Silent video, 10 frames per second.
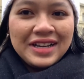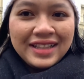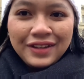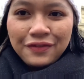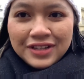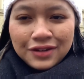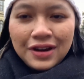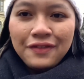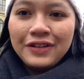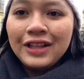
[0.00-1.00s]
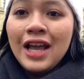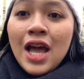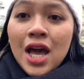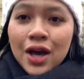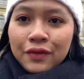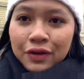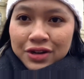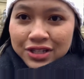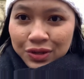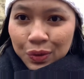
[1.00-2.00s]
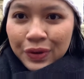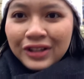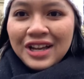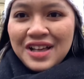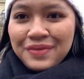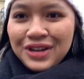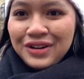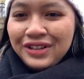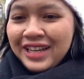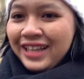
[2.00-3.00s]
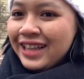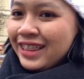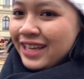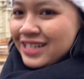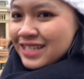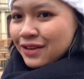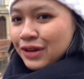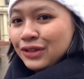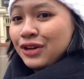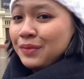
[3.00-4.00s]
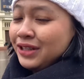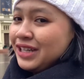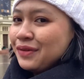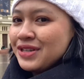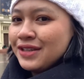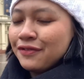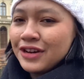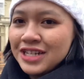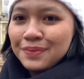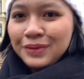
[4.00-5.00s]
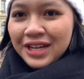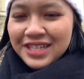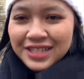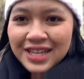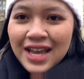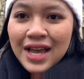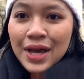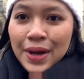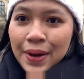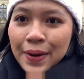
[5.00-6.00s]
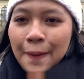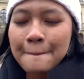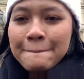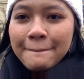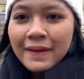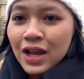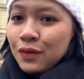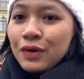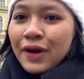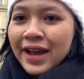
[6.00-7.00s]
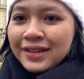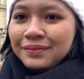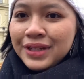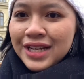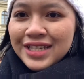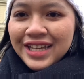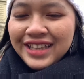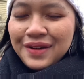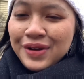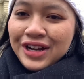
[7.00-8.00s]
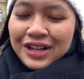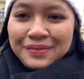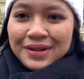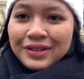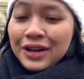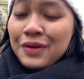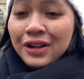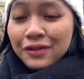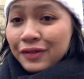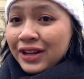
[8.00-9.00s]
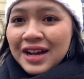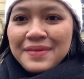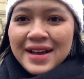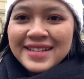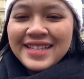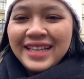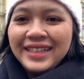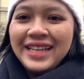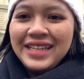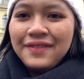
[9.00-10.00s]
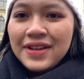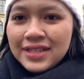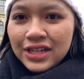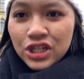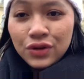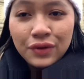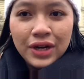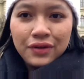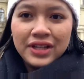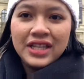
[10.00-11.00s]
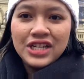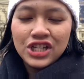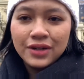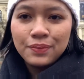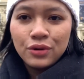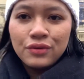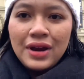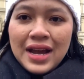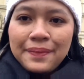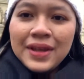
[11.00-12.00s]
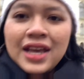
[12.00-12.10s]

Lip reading: the first arrival, we were so welcome here. Like this rectoral building was the first place we went, because like they will welcome us. They like give us such a great orientation program,